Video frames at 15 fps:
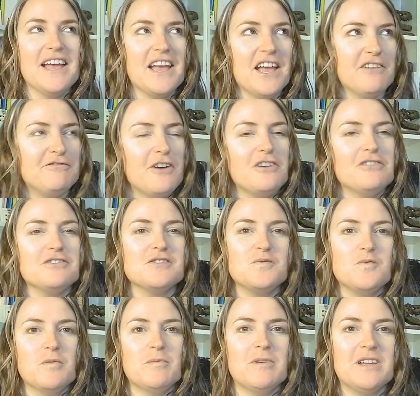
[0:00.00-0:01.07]
It follows a
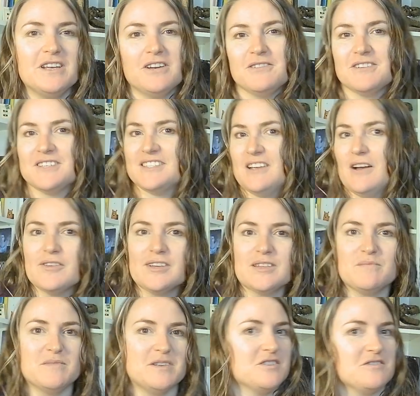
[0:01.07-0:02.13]
woman, you know, discovering the
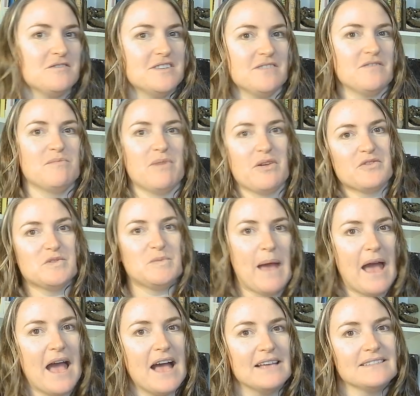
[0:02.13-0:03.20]
mysteries of her mother's
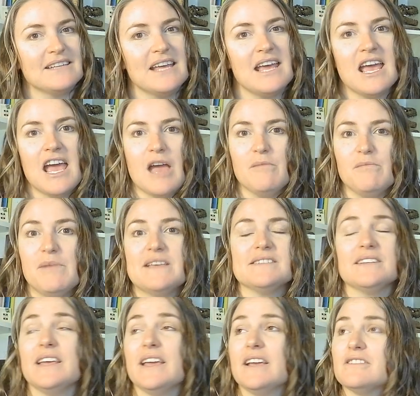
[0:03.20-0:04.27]
past and
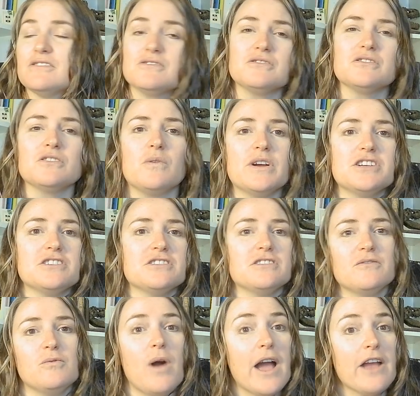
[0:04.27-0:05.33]
basically answers the question of
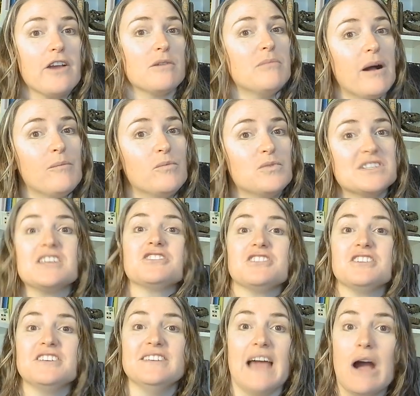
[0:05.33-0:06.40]
why her mom was such a
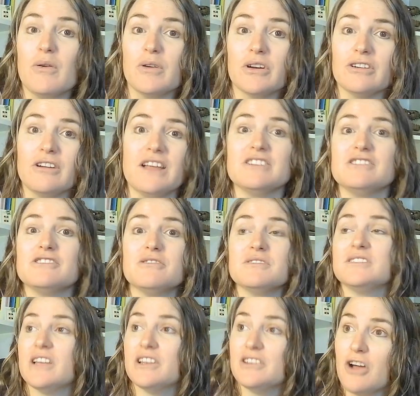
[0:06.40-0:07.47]
downer and so
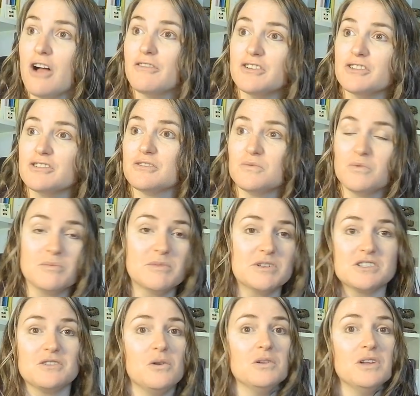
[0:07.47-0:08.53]
standoffish the
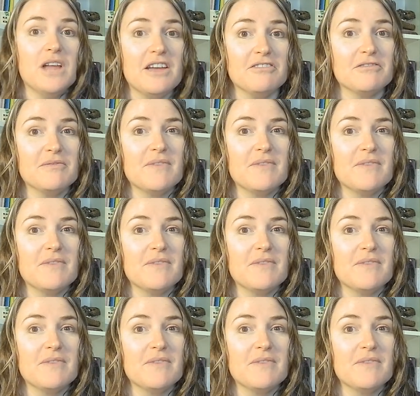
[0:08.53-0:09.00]
woman's whole life.